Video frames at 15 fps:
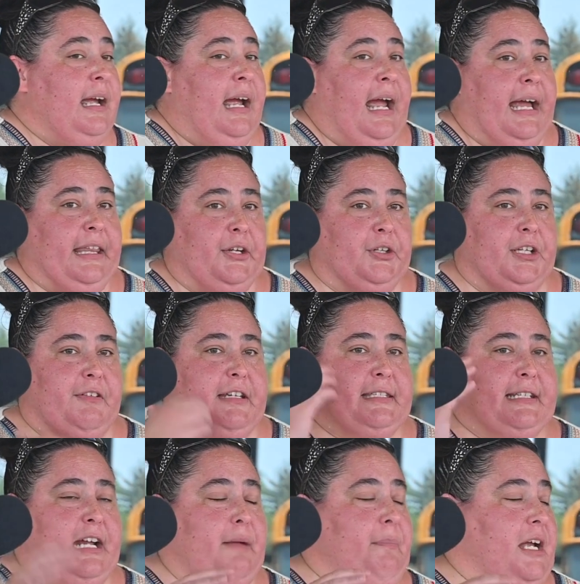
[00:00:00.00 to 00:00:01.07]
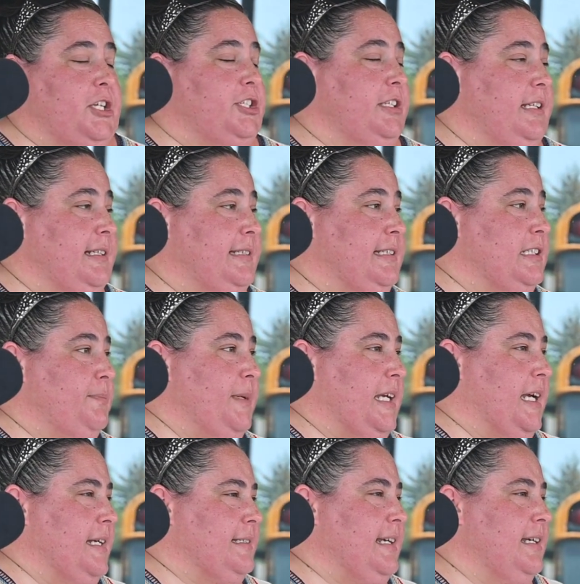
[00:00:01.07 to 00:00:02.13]
And the only reason I mention this is
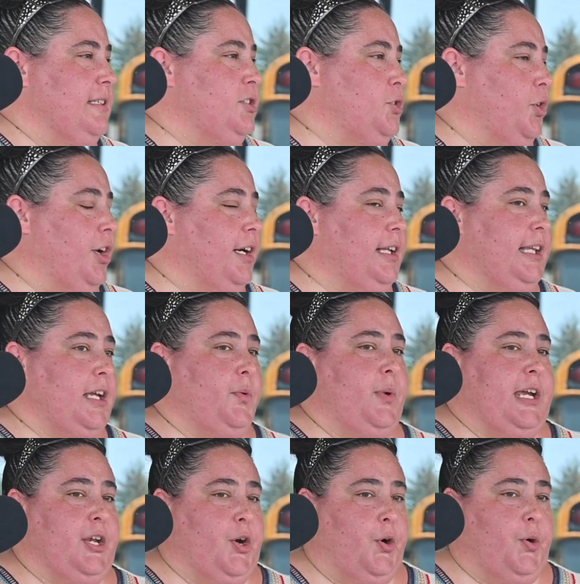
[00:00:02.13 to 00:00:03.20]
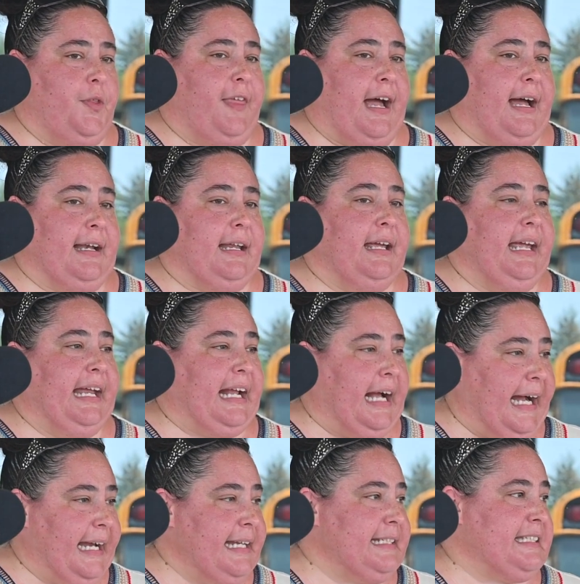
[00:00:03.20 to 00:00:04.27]
because historically we know that it
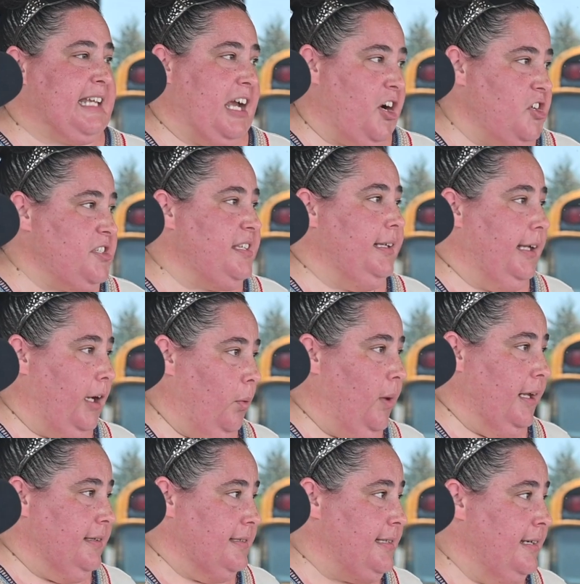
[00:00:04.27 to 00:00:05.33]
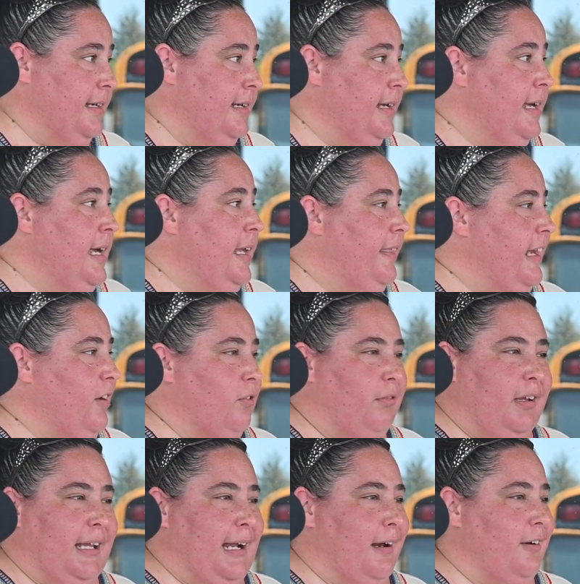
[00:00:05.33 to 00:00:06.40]
kind of scares the little ones. They don't
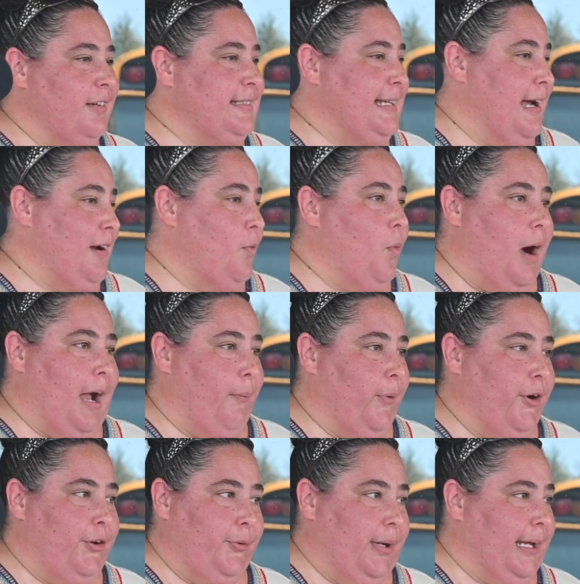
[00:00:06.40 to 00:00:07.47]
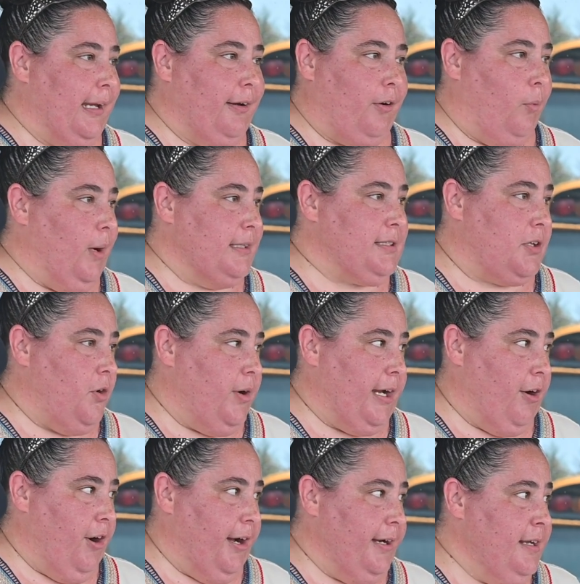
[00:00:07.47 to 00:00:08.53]
really understand why we're doing it or what's going
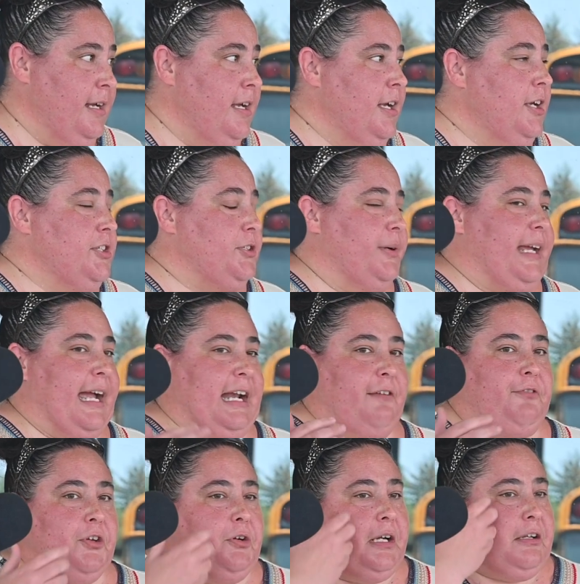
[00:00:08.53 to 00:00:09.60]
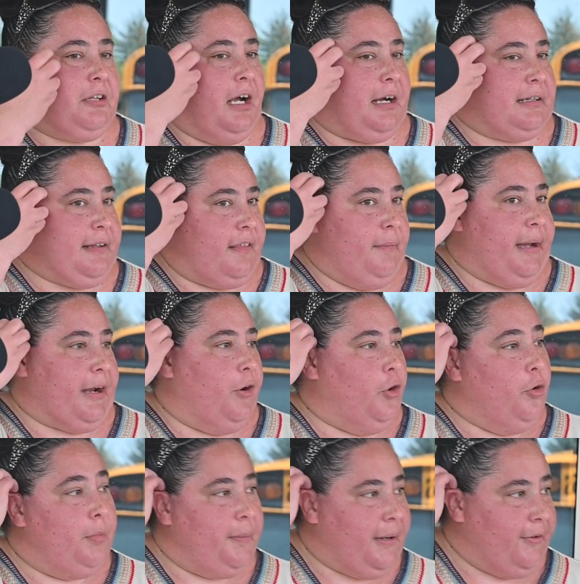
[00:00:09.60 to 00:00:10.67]
on. So again, if you can talk to them at
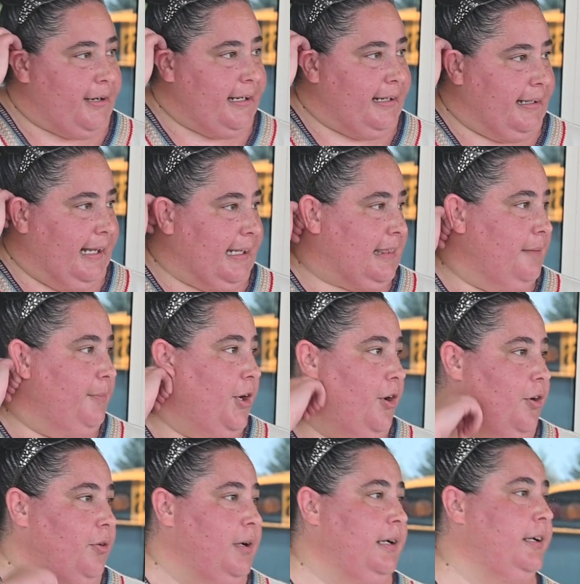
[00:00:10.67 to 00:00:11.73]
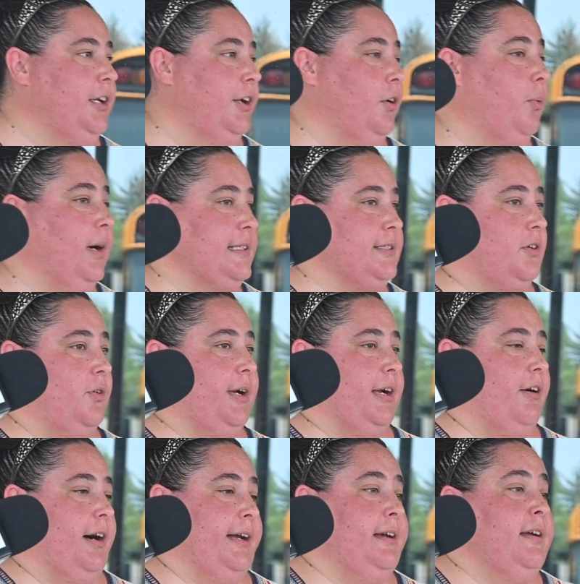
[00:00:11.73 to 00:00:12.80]
home about it and let them know, what's going
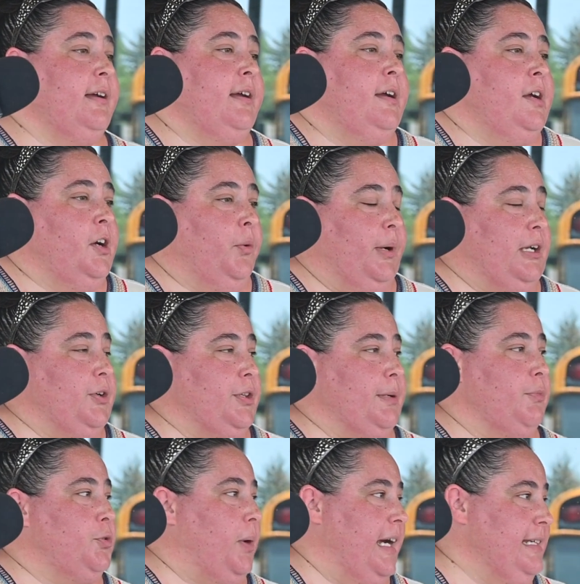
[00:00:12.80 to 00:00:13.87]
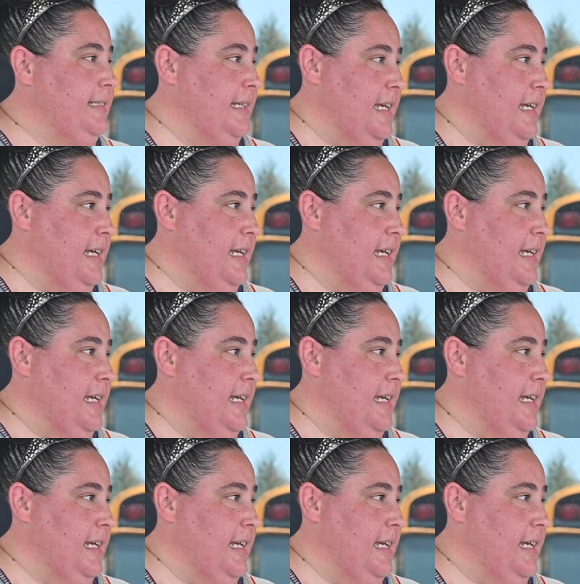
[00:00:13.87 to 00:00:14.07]
on. We do them twice a